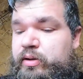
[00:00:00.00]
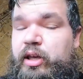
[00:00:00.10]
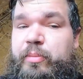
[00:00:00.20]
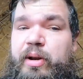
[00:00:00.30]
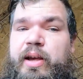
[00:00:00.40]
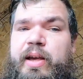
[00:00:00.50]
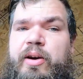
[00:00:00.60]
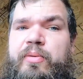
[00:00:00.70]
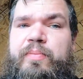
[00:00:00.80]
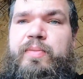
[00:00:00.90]
Keep an eye
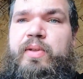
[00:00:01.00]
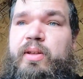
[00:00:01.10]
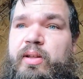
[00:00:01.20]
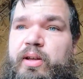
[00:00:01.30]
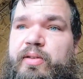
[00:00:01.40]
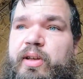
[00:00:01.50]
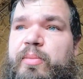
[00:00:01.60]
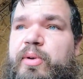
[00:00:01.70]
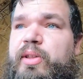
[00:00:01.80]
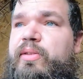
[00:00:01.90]
out. Like I said,
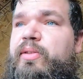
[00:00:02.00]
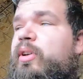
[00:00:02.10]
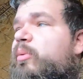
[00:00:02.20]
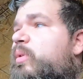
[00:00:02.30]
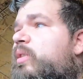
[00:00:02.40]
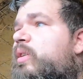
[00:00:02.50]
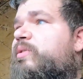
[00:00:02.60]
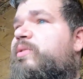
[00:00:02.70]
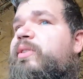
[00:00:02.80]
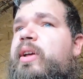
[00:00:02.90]
I'm gonna get this thing up on an
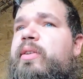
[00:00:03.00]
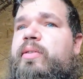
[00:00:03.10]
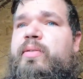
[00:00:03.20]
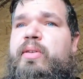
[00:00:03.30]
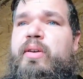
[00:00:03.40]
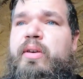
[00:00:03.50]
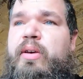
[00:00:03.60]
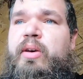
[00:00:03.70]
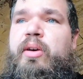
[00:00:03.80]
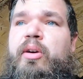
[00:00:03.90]
engine stand and
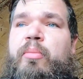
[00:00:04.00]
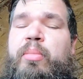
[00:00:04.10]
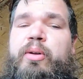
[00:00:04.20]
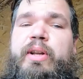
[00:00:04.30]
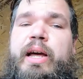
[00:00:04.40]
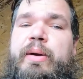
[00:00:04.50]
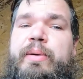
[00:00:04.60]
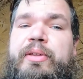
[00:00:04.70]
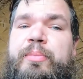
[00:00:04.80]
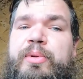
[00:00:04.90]
pull it down,
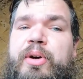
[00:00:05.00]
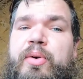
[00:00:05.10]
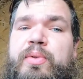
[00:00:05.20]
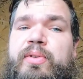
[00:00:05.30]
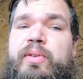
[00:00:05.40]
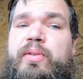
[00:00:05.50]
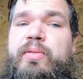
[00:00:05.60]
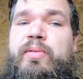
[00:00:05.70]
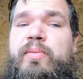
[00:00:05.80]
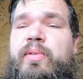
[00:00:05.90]
get some totes,
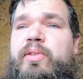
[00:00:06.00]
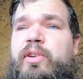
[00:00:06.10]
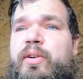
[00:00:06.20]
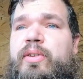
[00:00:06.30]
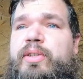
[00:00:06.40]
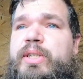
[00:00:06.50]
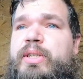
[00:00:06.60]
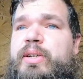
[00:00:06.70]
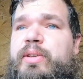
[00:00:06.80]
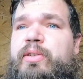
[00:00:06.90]
and start
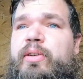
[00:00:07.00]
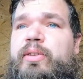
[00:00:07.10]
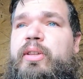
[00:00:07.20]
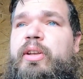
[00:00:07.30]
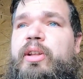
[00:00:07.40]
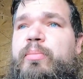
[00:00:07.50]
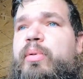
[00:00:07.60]
the cleanup